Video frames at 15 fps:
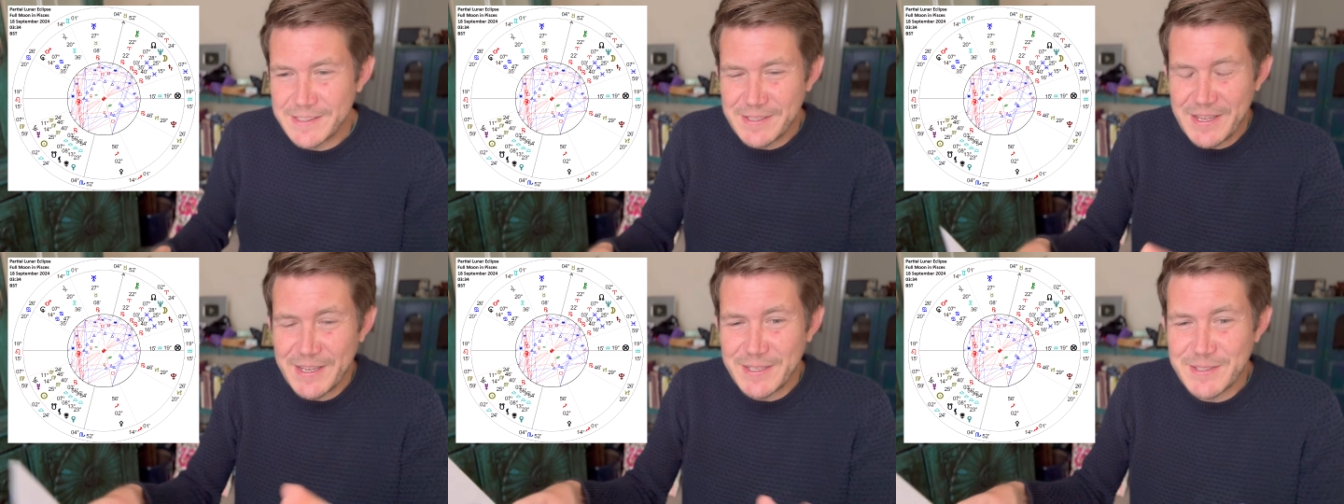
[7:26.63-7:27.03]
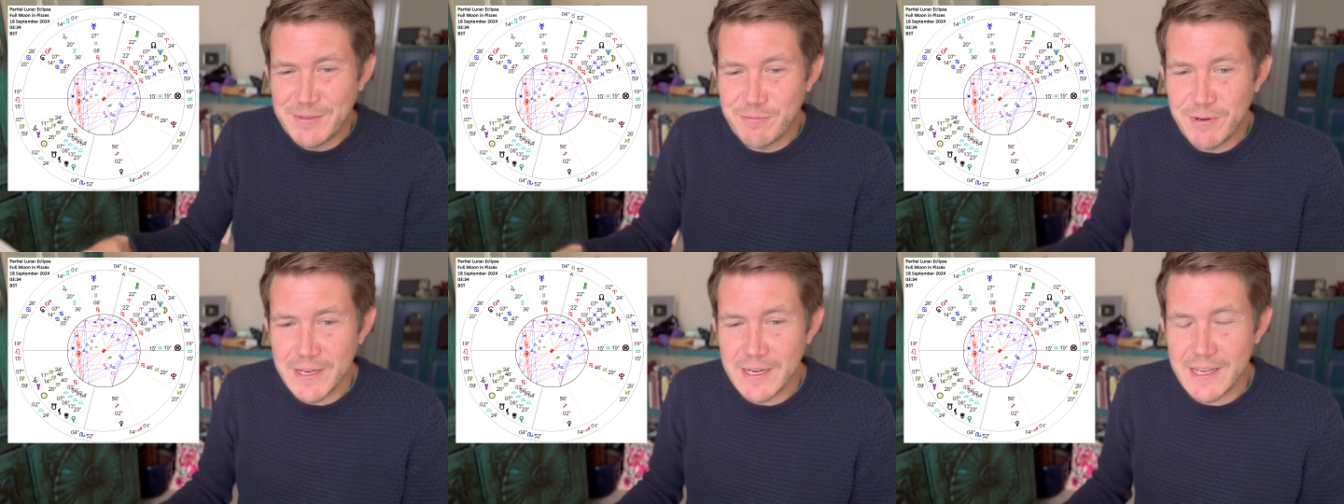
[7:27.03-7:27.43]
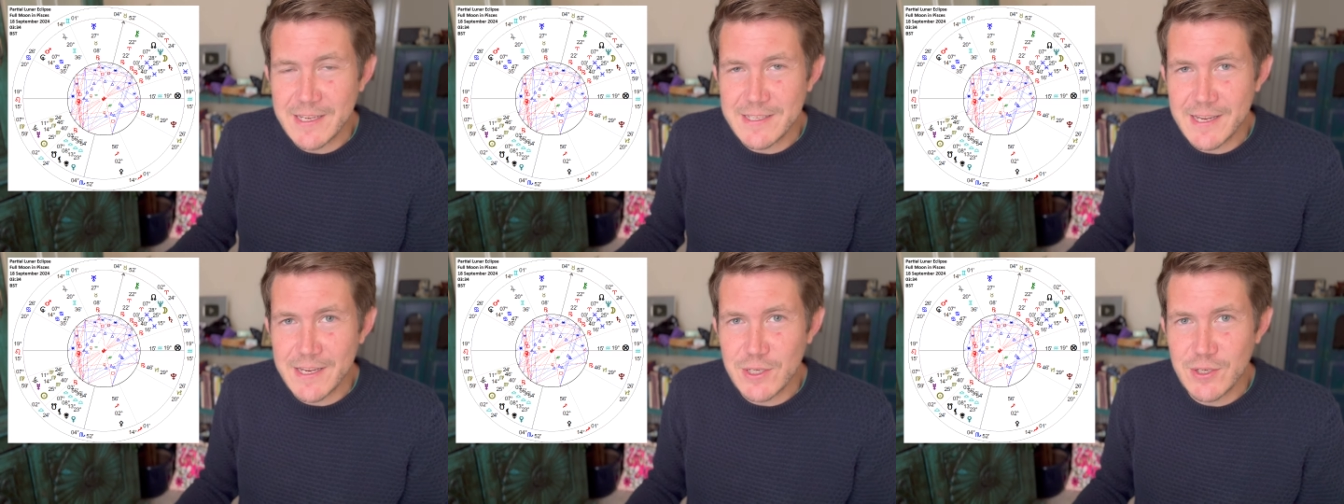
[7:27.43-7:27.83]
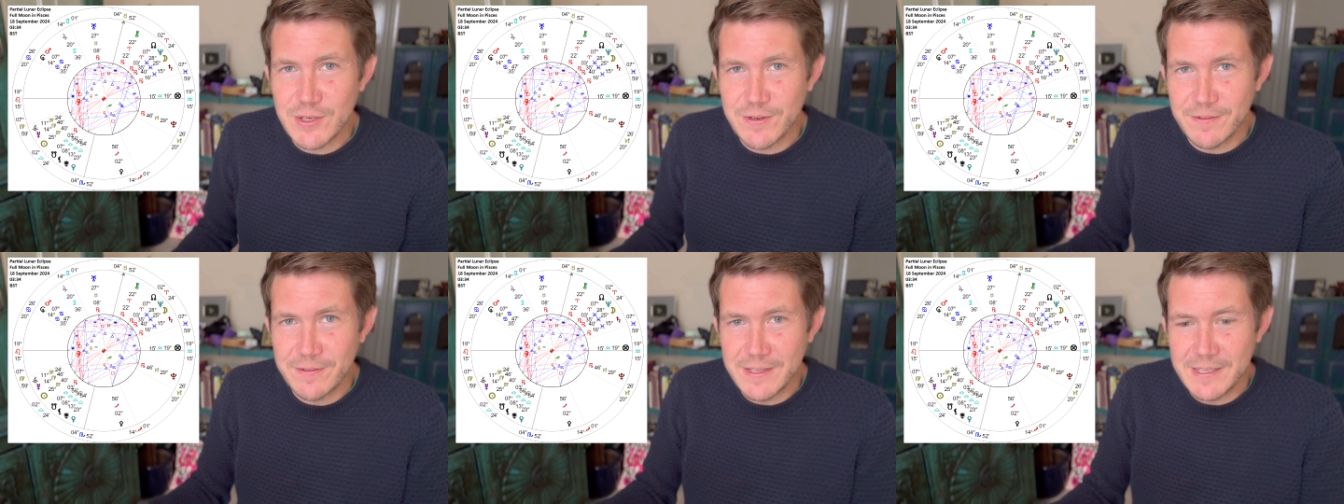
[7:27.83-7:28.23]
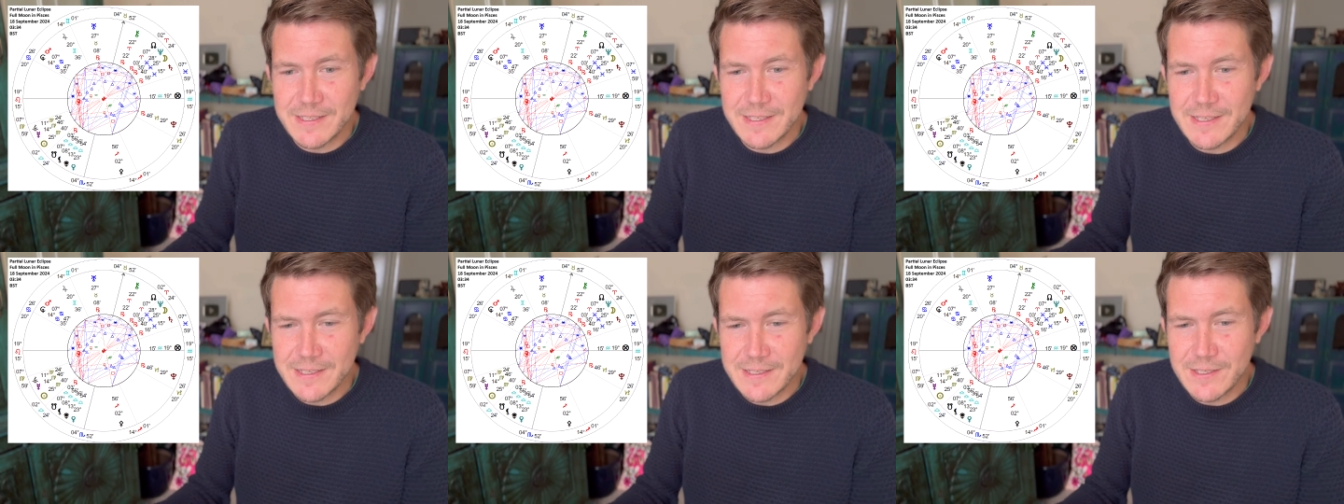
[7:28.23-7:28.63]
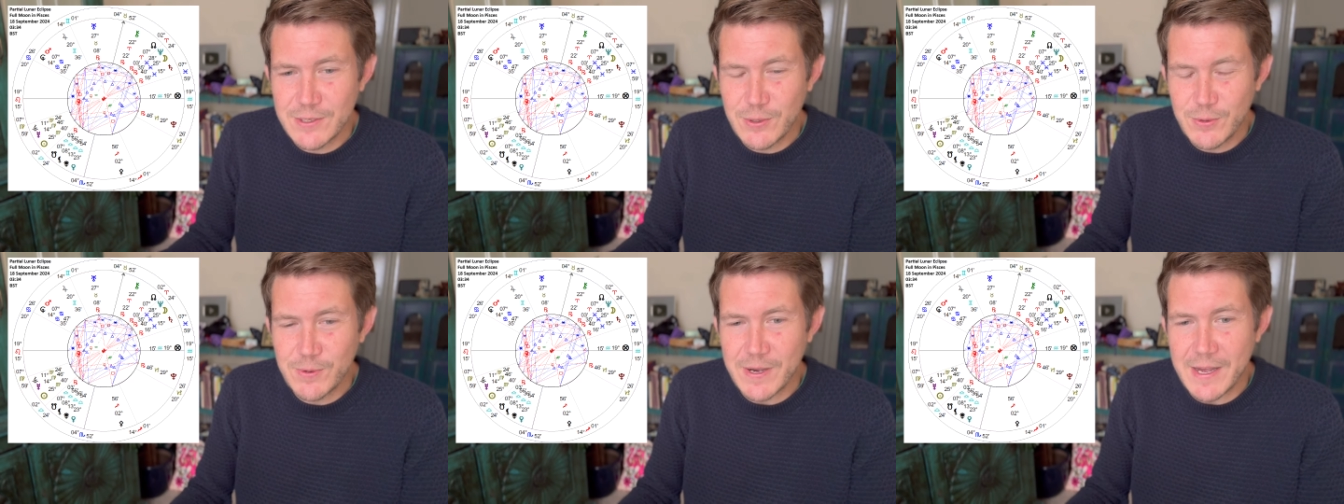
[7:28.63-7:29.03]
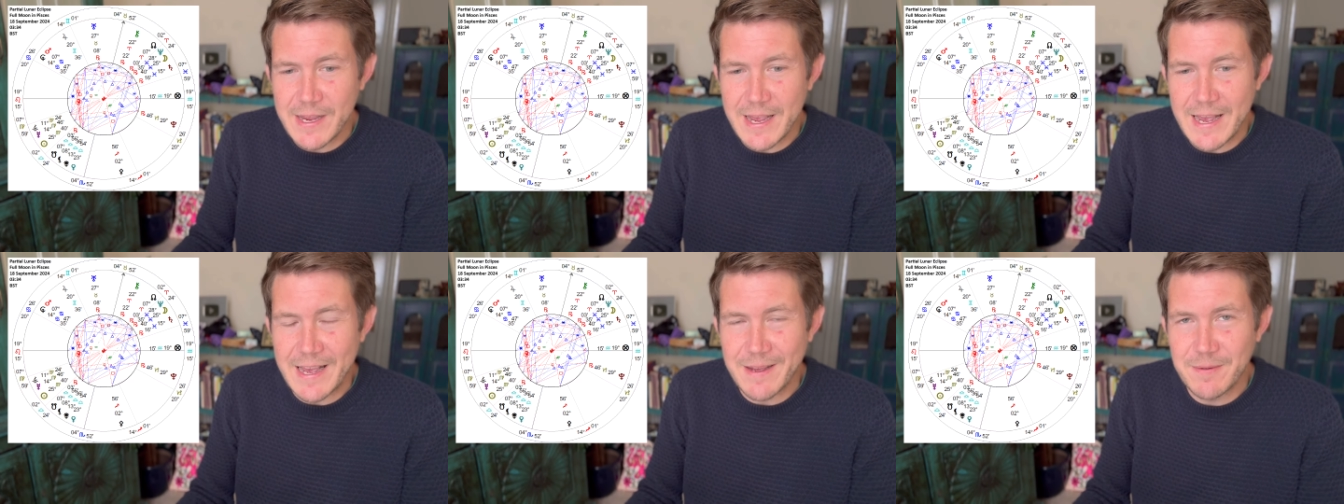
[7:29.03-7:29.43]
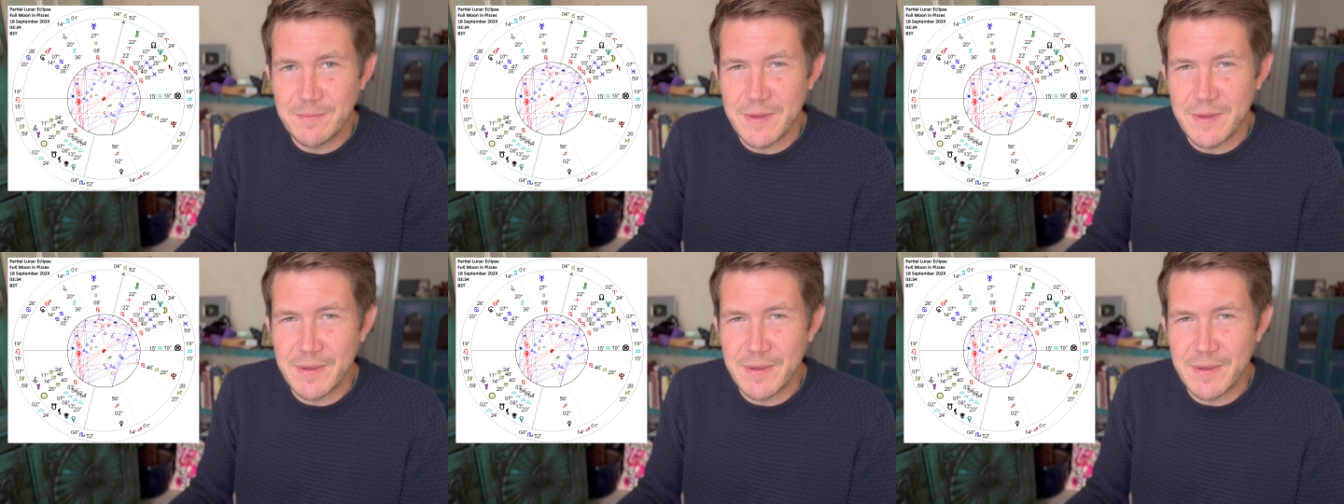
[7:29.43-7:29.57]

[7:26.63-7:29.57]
it's realization of this is who I am.